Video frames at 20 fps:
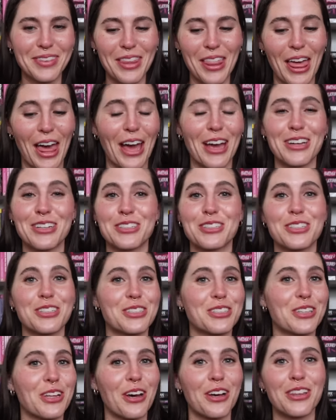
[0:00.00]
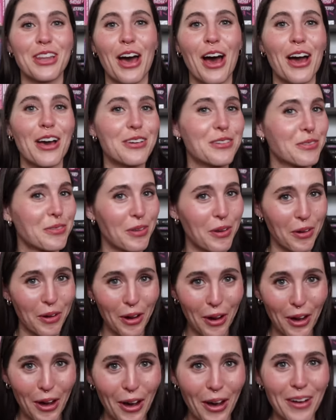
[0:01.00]
That is just, that is,
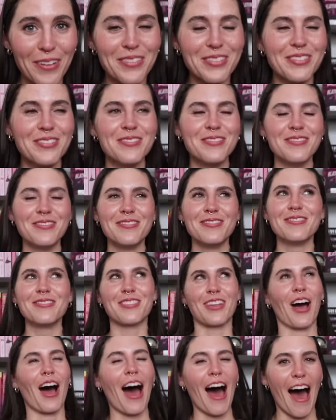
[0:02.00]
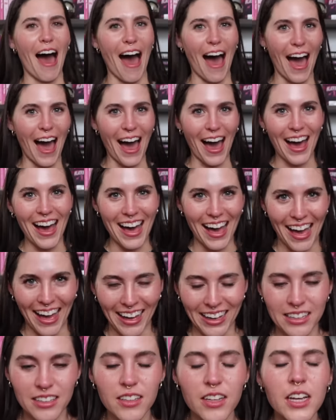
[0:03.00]
oh, uh,
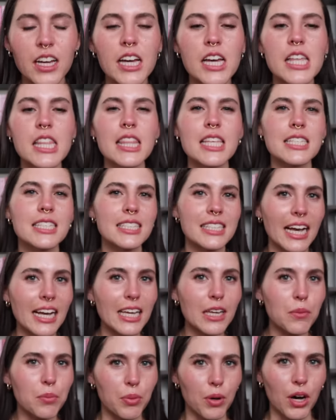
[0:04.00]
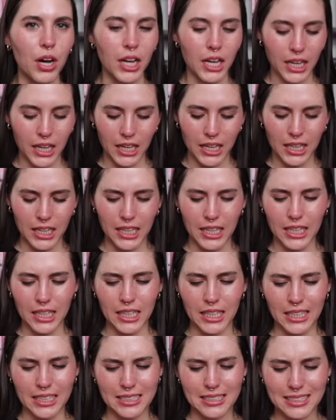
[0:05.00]
ah! The second book,
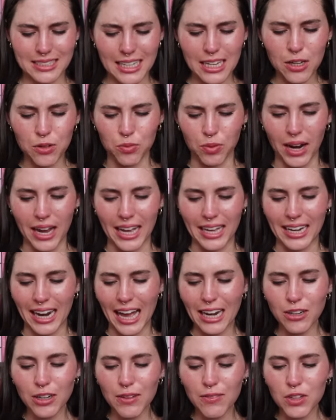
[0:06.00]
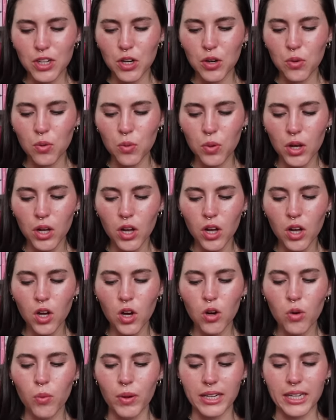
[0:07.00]
Seeing Red, I don't even know
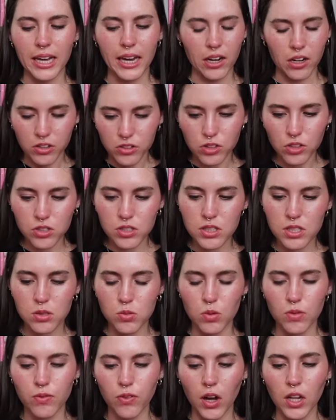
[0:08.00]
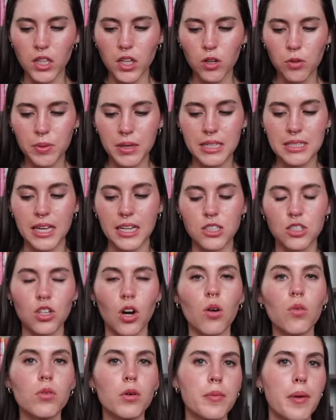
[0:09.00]
what characters this would follow because I
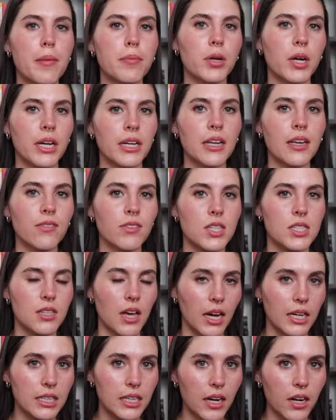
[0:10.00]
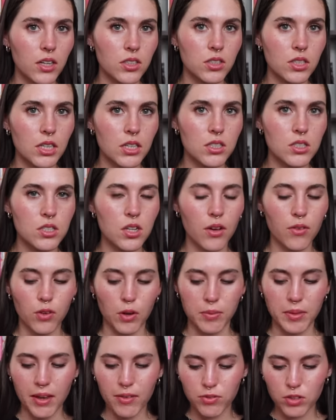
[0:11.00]
don't remember any of the side characters
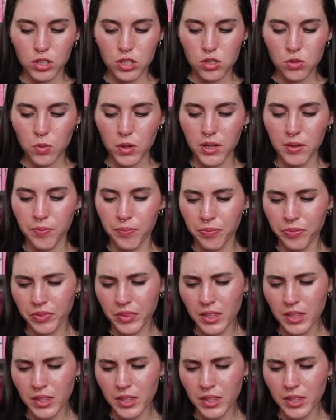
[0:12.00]
from that first one.